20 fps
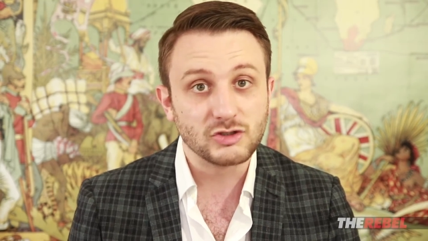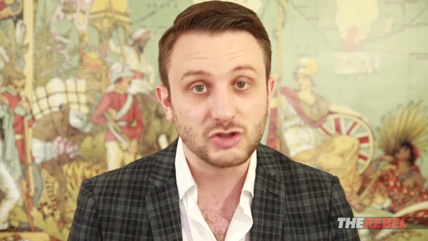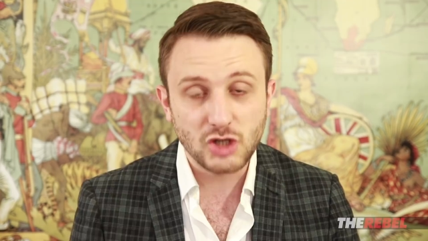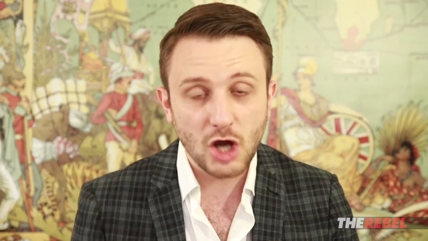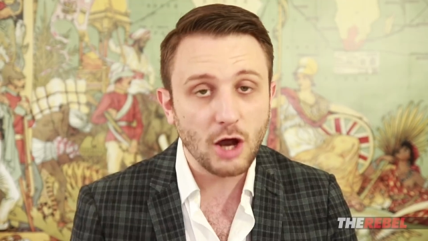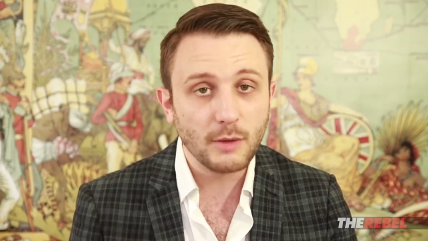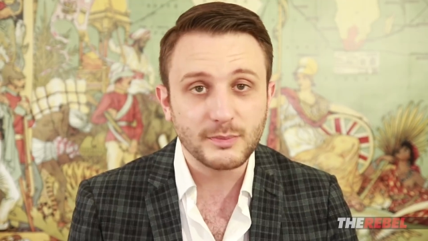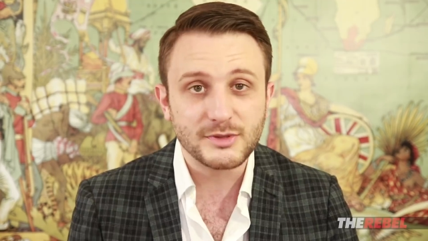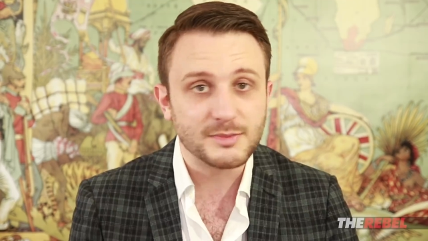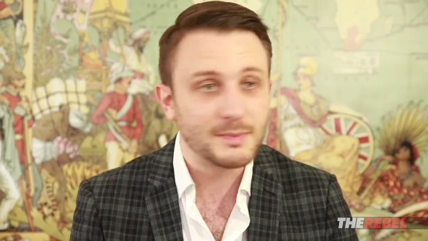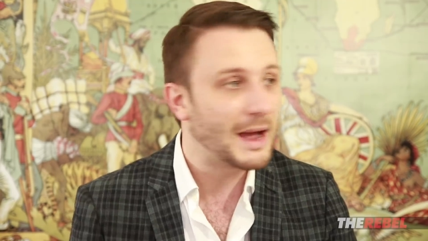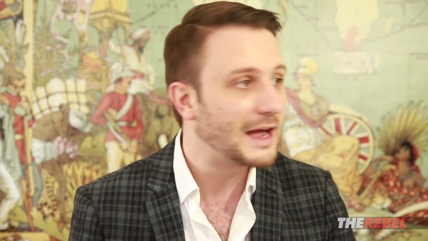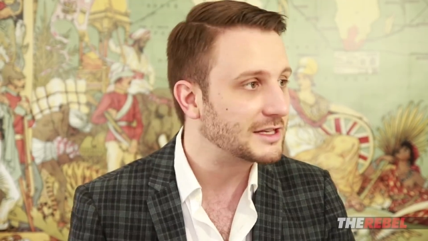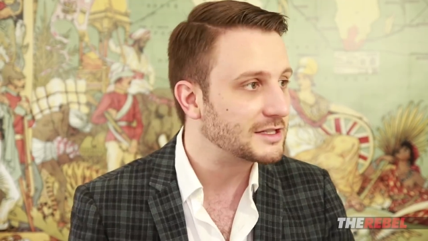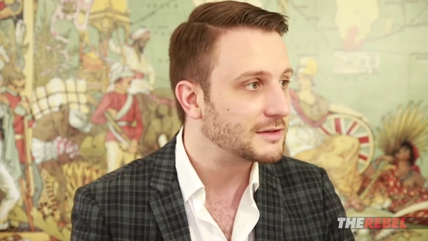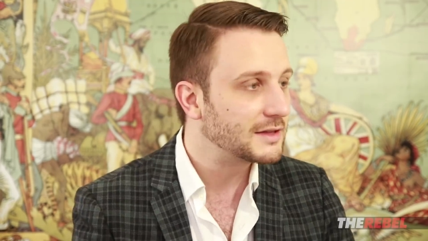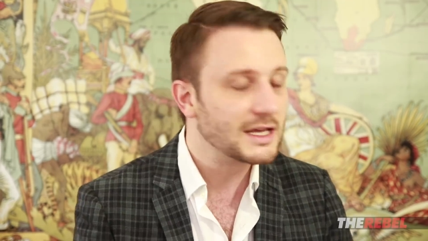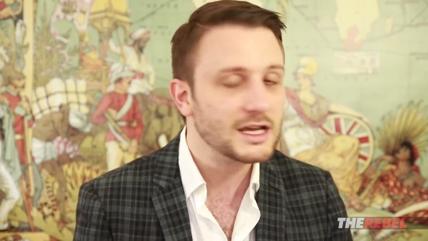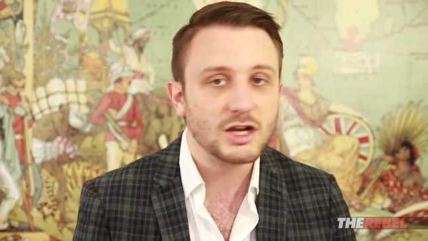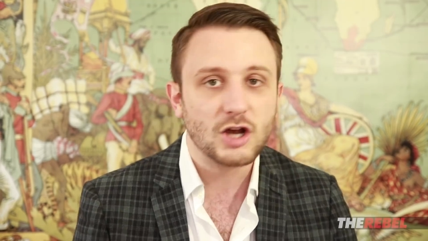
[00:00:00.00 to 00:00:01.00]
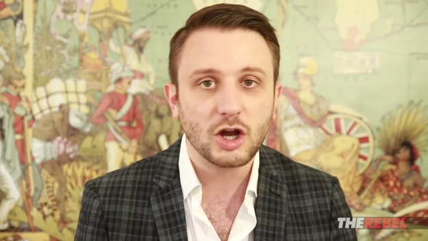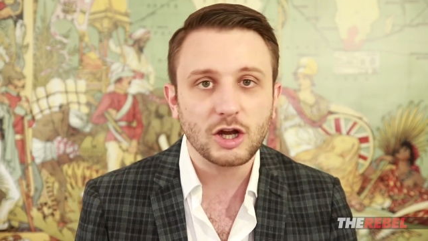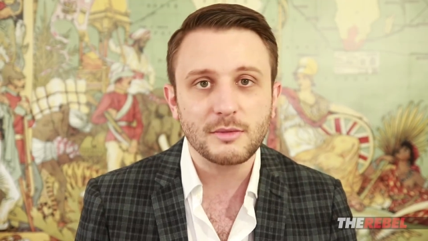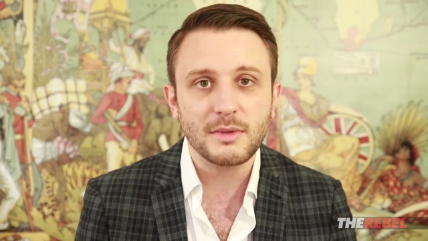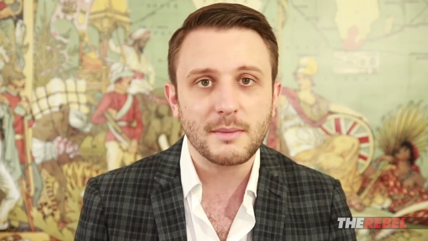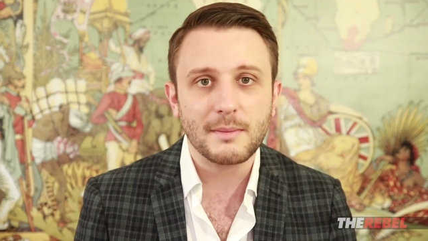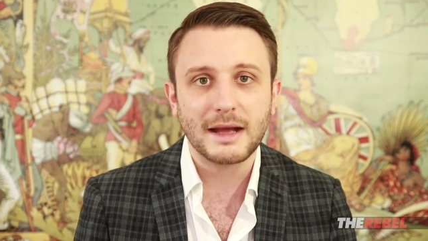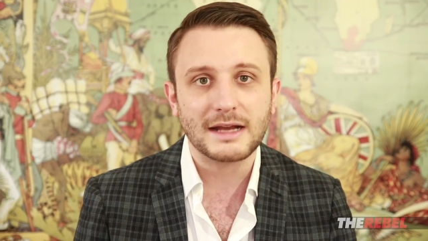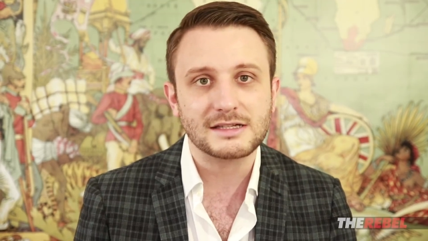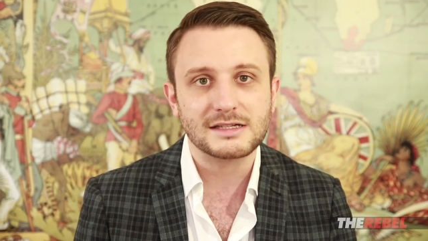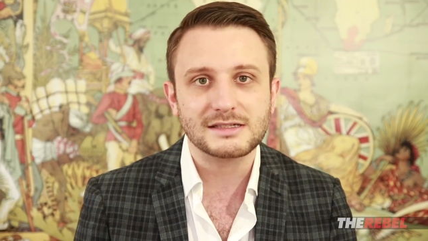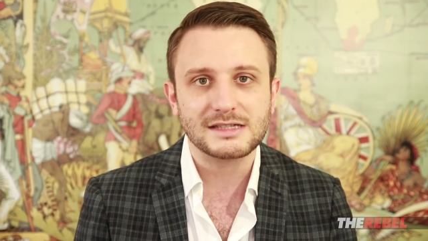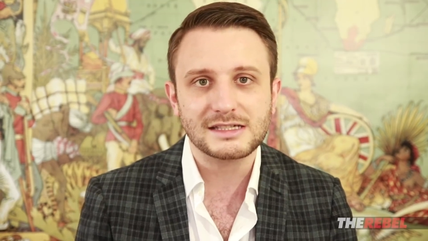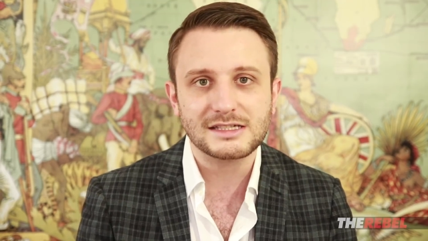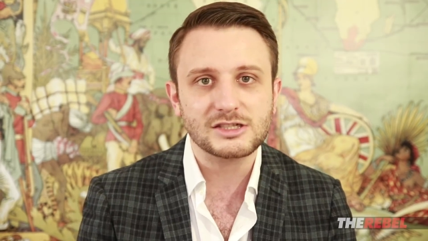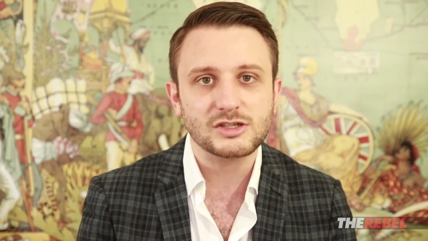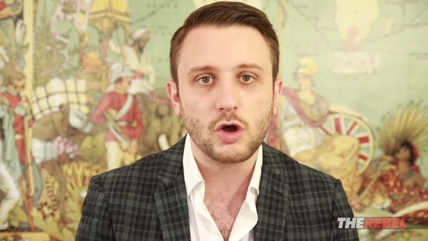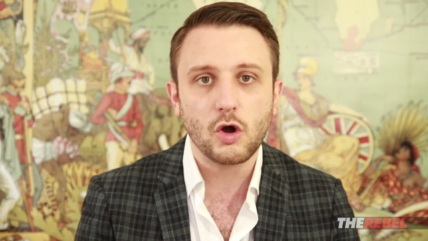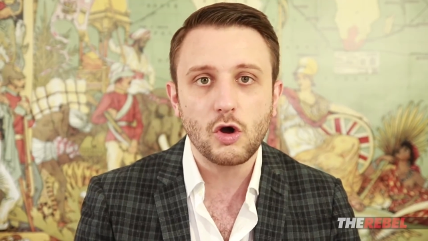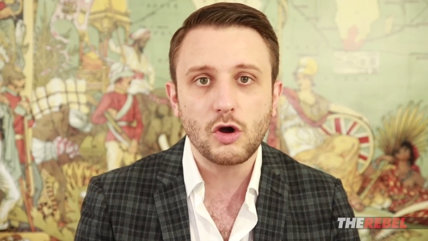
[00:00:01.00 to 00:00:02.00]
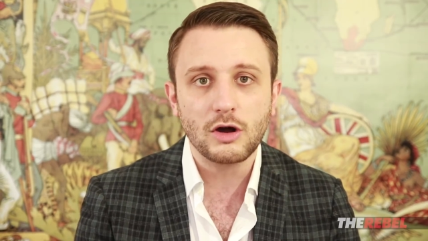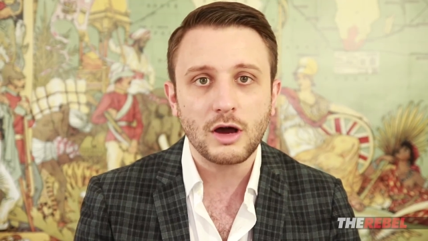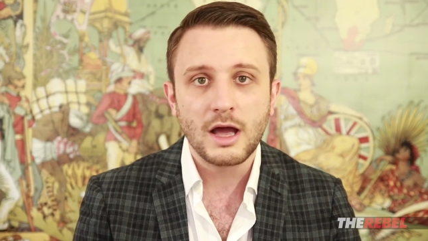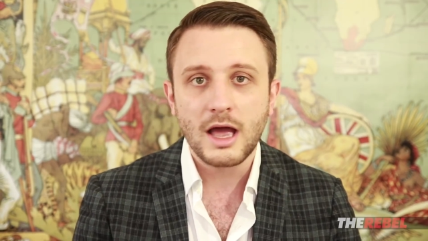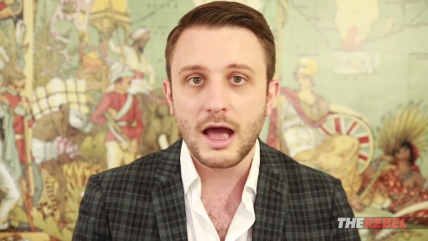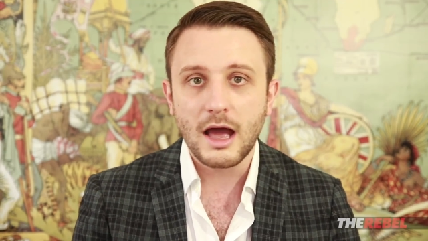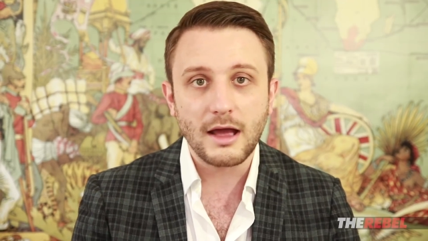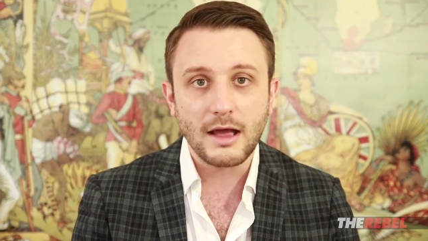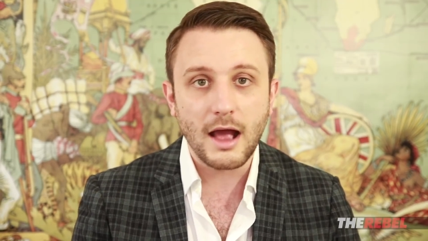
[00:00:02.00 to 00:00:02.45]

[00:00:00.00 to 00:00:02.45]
Jobs matter, the economy matters. This is all